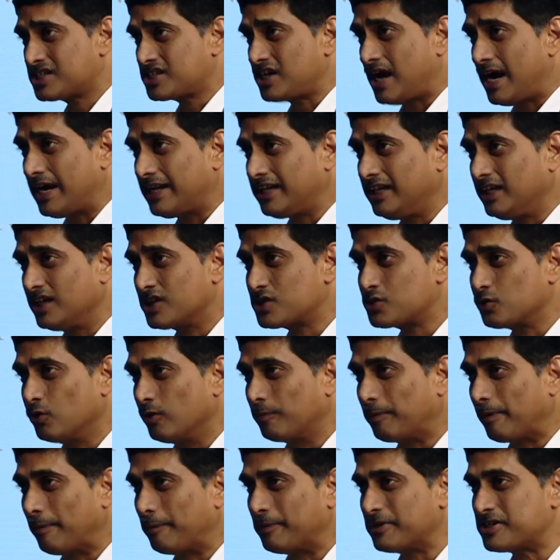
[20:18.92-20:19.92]
starting a
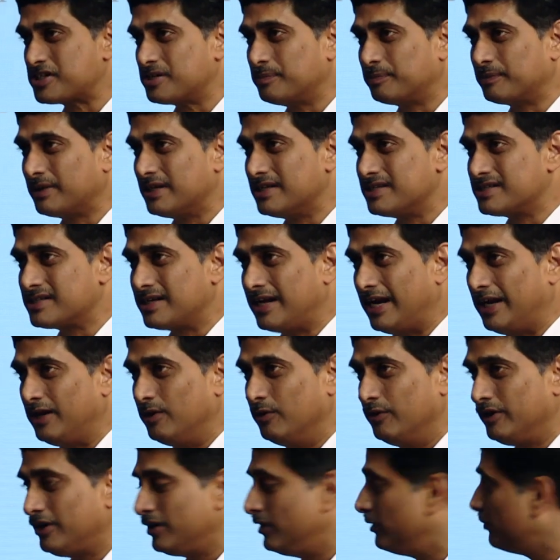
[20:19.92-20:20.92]
sole proprietorship concern. I
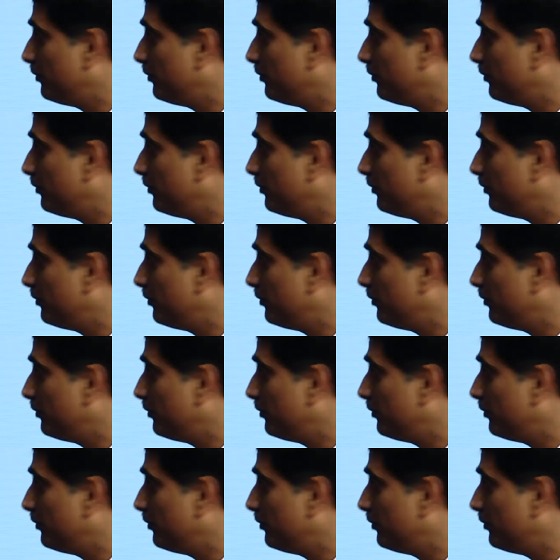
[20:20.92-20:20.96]
don't